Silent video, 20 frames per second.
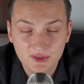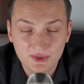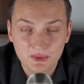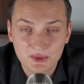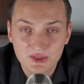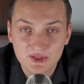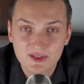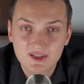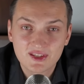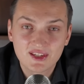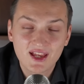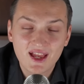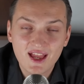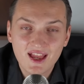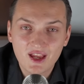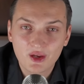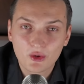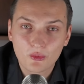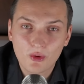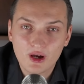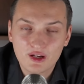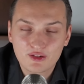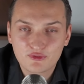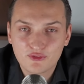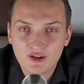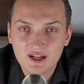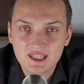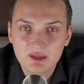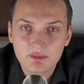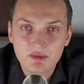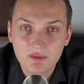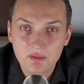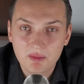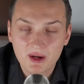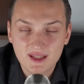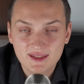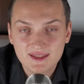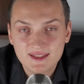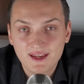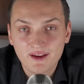Which is quite funny meme by
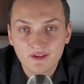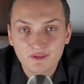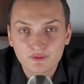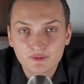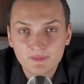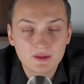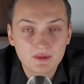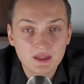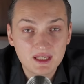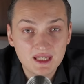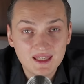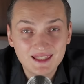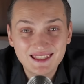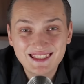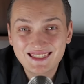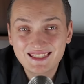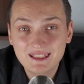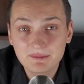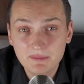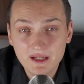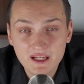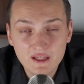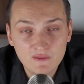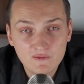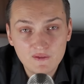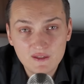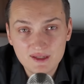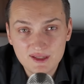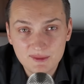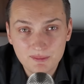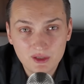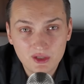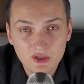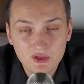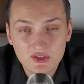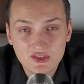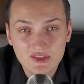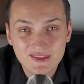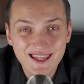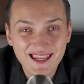itself. And the main thing is
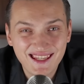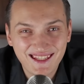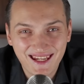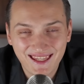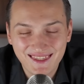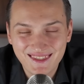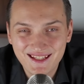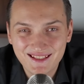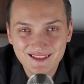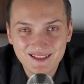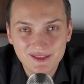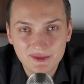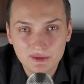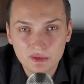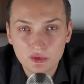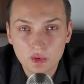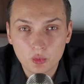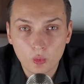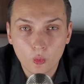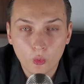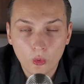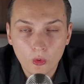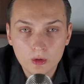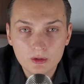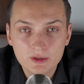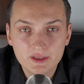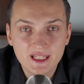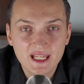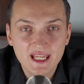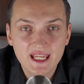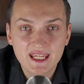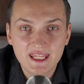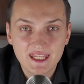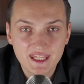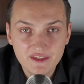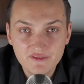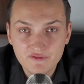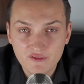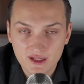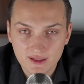because they're connected to the world
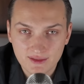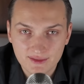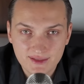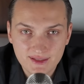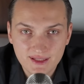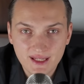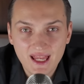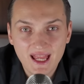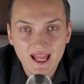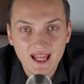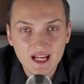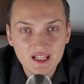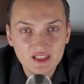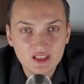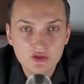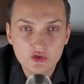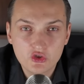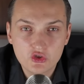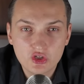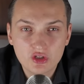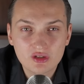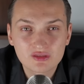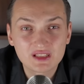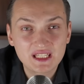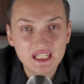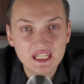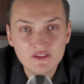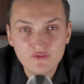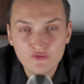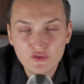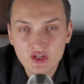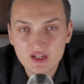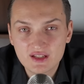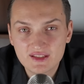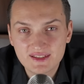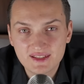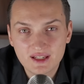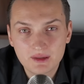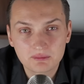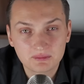events. And in general, if there are
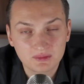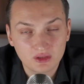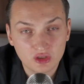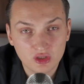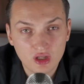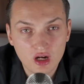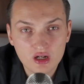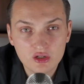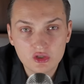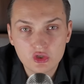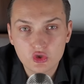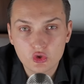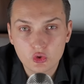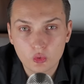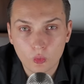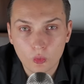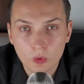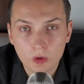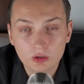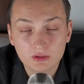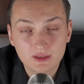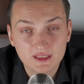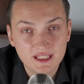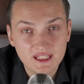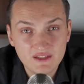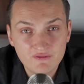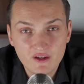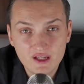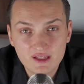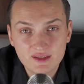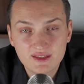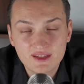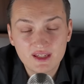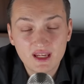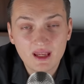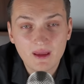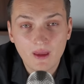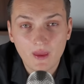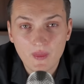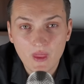some large world events,
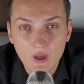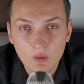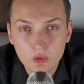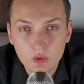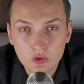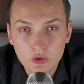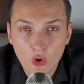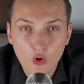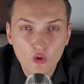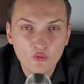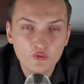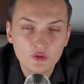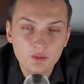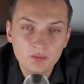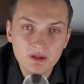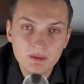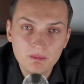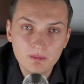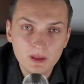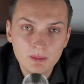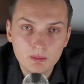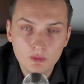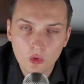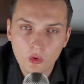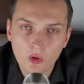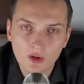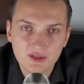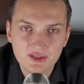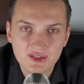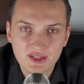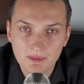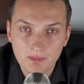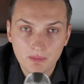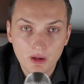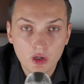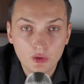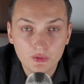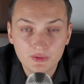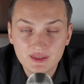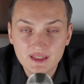there would often be meme coins
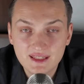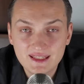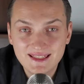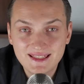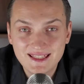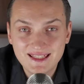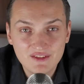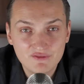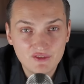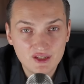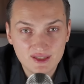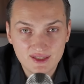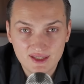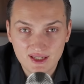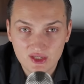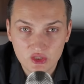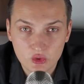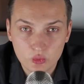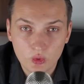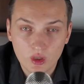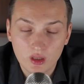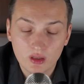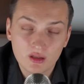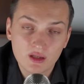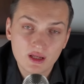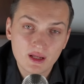about these events as well.